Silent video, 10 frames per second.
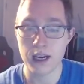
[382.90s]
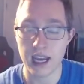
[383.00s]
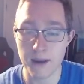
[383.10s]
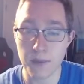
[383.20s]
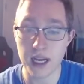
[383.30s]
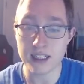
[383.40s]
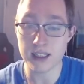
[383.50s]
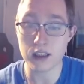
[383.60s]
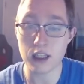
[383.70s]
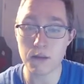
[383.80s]
And
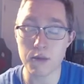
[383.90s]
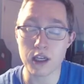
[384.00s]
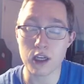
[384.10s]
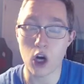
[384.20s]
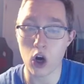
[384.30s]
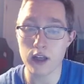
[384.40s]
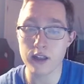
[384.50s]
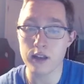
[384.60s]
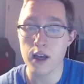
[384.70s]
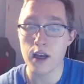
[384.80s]
basically
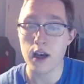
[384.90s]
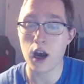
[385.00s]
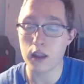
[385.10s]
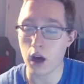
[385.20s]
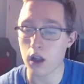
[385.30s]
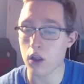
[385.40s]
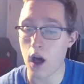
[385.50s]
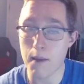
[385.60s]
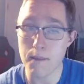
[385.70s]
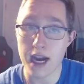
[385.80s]
because a
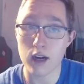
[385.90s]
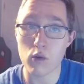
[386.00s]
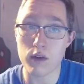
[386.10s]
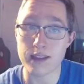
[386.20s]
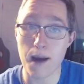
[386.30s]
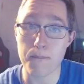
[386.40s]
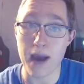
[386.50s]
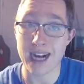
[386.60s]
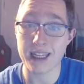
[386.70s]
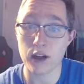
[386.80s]
linebacker is not
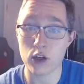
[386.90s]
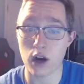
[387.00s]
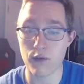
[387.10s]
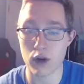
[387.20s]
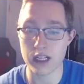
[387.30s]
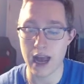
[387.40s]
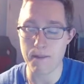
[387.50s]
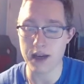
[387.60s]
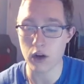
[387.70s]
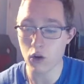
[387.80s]
back there covering that
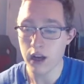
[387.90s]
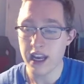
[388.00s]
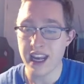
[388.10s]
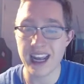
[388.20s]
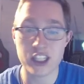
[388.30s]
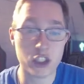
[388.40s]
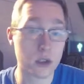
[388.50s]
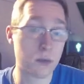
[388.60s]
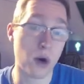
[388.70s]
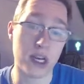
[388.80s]
middle, it's
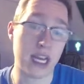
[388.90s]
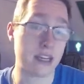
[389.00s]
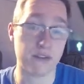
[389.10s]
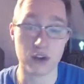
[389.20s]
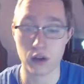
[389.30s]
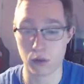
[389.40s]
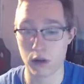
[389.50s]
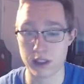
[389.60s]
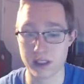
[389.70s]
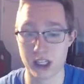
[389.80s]
just butt naked for you to
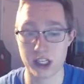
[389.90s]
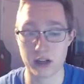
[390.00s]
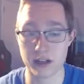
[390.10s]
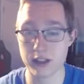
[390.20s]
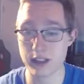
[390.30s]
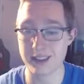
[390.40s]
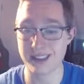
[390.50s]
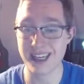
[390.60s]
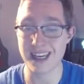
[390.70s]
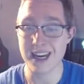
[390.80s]
throw this touchdown. You're going to
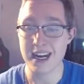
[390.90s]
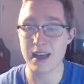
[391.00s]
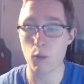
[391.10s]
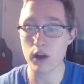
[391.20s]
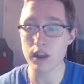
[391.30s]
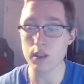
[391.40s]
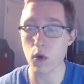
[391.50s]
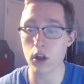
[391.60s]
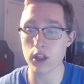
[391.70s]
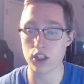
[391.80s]
see that when this
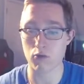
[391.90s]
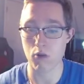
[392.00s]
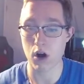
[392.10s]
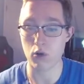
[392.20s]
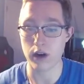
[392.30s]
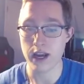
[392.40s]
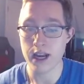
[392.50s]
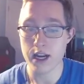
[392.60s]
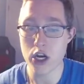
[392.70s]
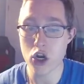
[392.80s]
ball is thrown,
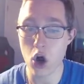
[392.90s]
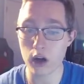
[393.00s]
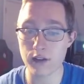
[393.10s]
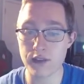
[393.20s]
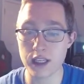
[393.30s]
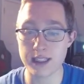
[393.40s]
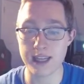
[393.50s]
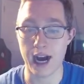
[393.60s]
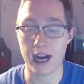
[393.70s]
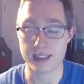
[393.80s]
none of these
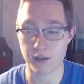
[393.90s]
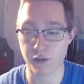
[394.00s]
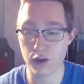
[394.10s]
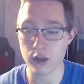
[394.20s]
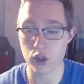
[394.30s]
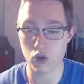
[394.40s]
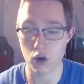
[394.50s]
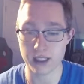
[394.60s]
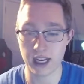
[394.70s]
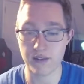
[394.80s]
guys, the free or
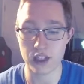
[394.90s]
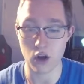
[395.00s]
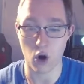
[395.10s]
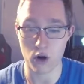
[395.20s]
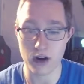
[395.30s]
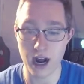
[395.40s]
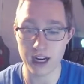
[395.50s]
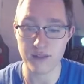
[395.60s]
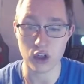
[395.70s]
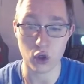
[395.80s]
strong safety, are
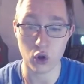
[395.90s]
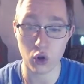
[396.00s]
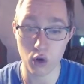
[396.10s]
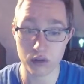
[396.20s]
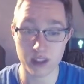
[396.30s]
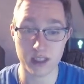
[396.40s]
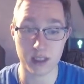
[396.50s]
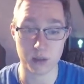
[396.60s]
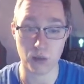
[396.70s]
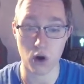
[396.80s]
not even close to
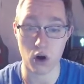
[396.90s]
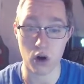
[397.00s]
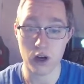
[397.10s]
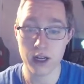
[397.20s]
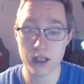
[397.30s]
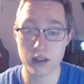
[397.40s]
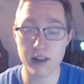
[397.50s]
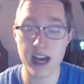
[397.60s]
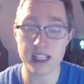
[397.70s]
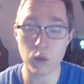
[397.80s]
this ball. So
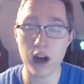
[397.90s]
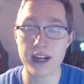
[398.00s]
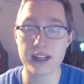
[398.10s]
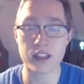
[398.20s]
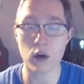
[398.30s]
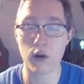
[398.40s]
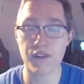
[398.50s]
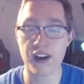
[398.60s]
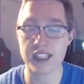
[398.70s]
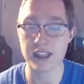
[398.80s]
that's why it's so
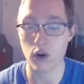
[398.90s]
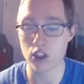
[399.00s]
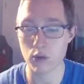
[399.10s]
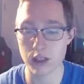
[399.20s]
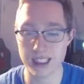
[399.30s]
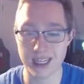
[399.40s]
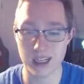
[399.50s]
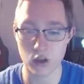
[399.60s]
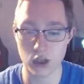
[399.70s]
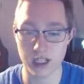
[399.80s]
effective. Also, we're going to
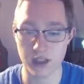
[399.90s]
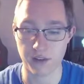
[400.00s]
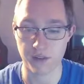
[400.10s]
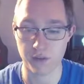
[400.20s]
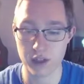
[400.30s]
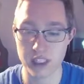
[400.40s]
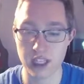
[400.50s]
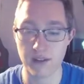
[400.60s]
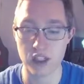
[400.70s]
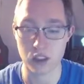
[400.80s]
take a look at the free
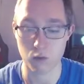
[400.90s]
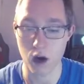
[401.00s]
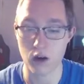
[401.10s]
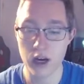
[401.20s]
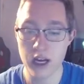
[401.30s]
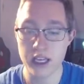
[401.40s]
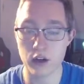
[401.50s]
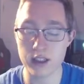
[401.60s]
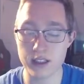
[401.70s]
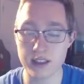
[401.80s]
safety as well. You're
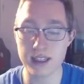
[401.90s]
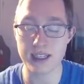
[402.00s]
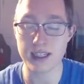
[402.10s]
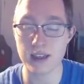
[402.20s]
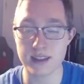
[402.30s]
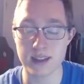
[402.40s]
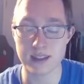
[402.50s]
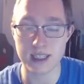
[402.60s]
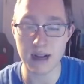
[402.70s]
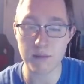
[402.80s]
going to see that he does the
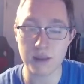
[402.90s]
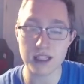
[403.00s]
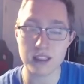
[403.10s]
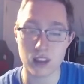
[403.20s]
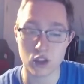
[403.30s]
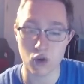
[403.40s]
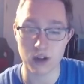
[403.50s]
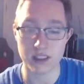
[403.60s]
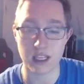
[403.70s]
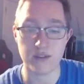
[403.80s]
same thing as the
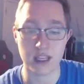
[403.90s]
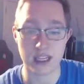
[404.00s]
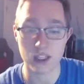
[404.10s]
strong safety.